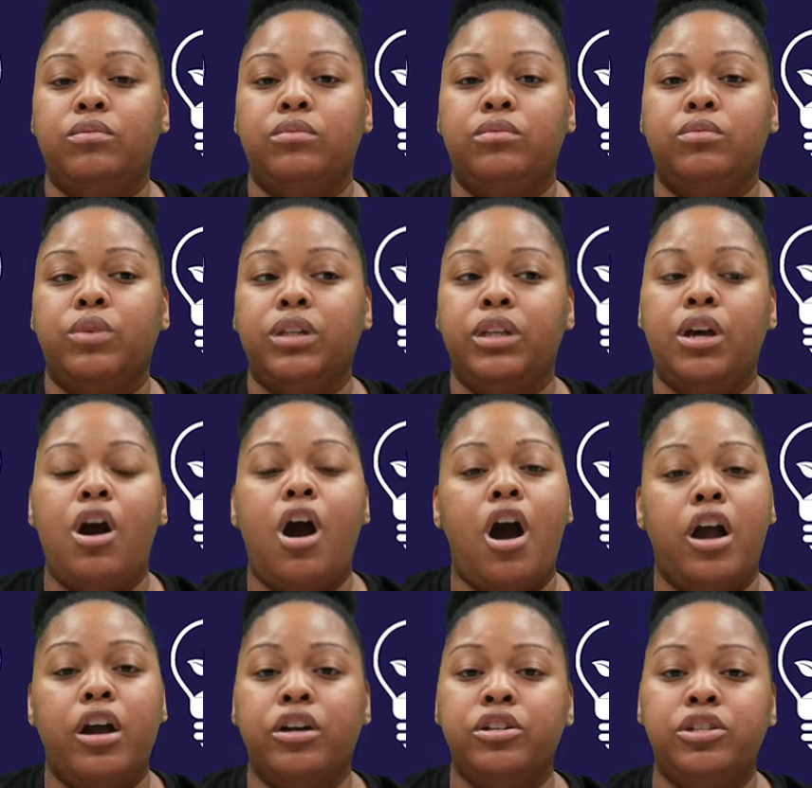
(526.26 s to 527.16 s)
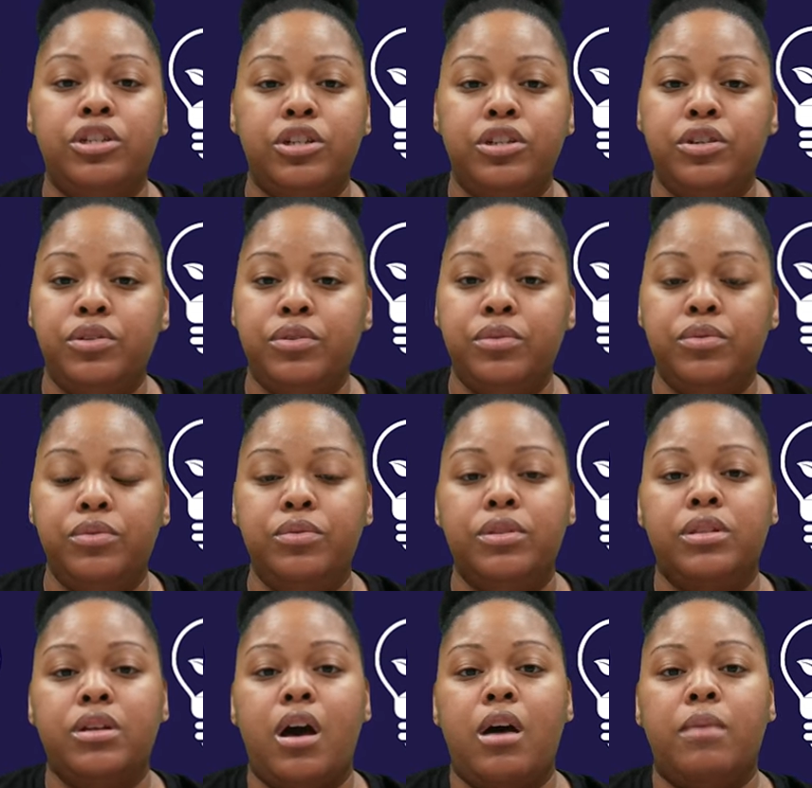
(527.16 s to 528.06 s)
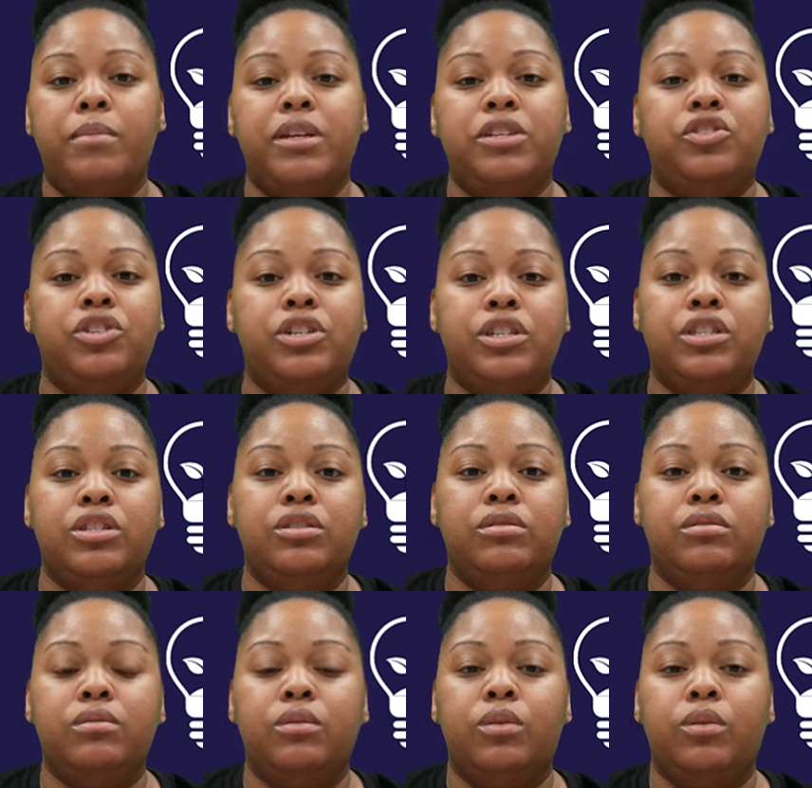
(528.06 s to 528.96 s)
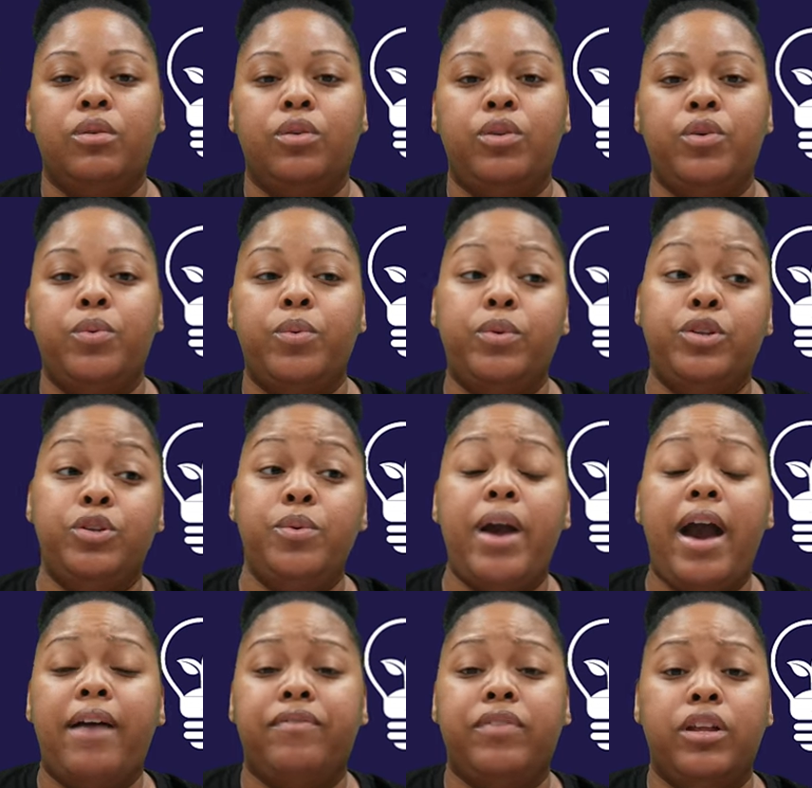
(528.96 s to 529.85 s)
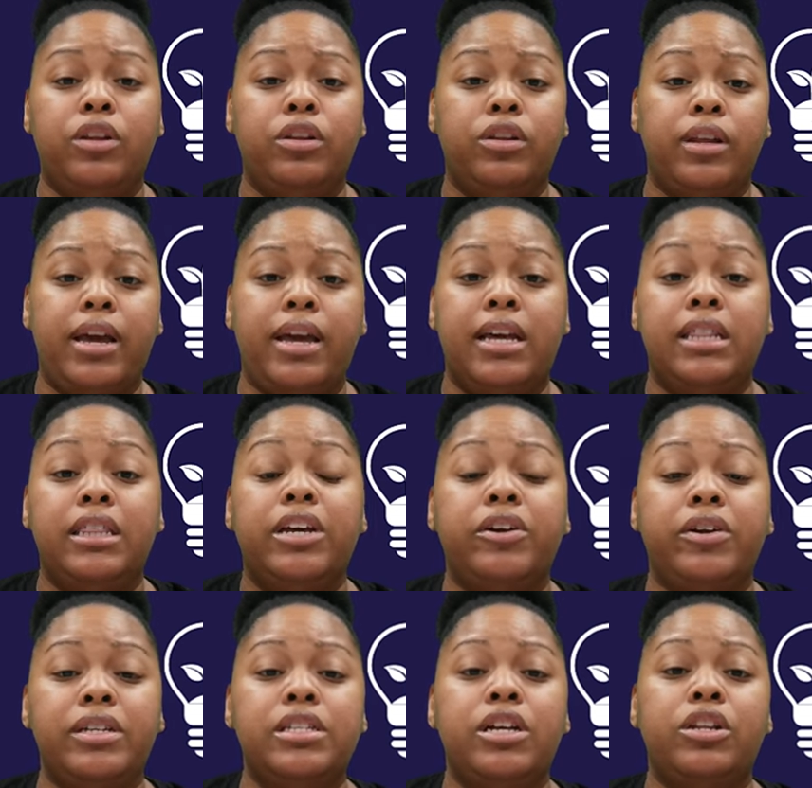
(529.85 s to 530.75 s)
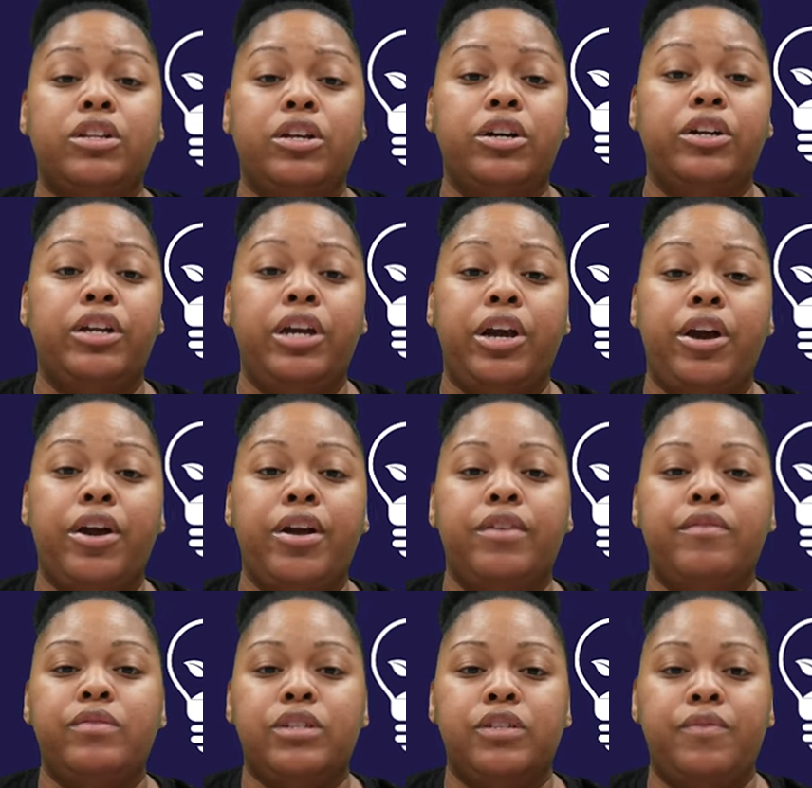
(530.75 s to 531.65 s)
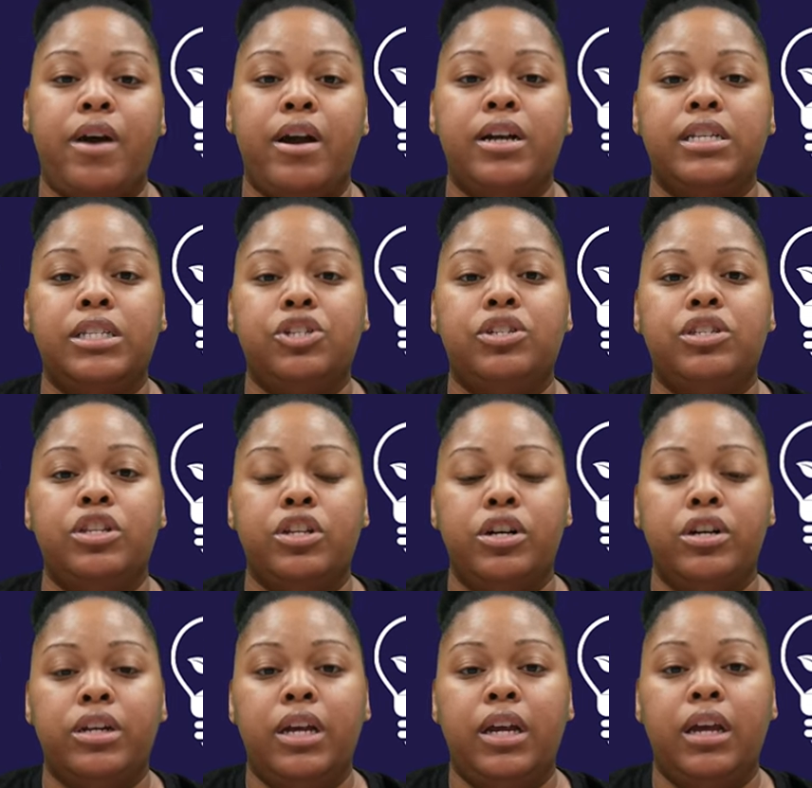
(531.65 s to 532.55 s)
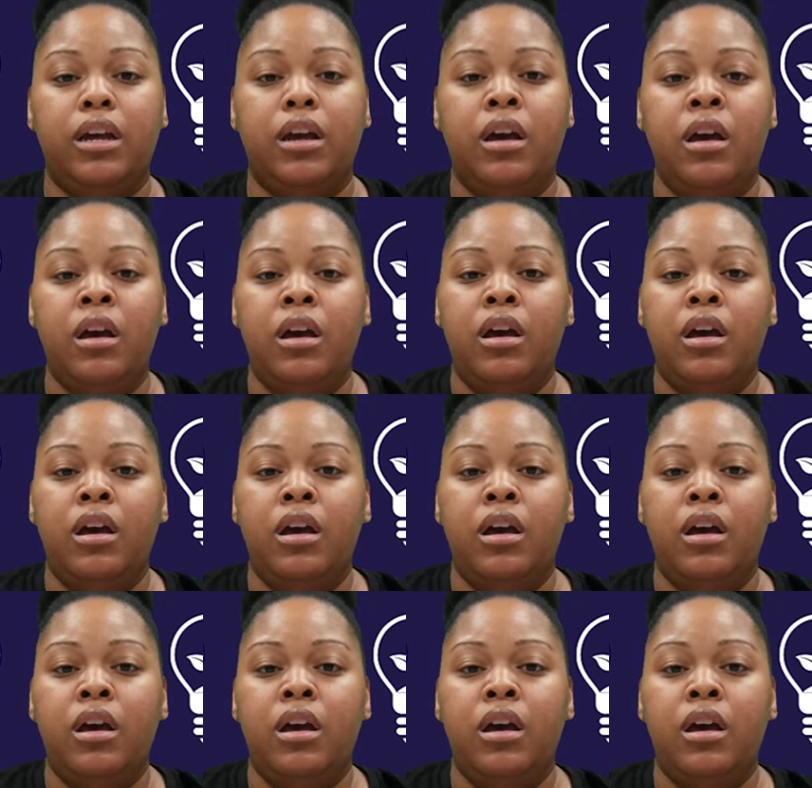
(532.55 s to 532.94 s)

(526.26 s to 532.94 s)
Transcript: really hard to use. Um, it's just you do have to there is a learning curve as far as just learning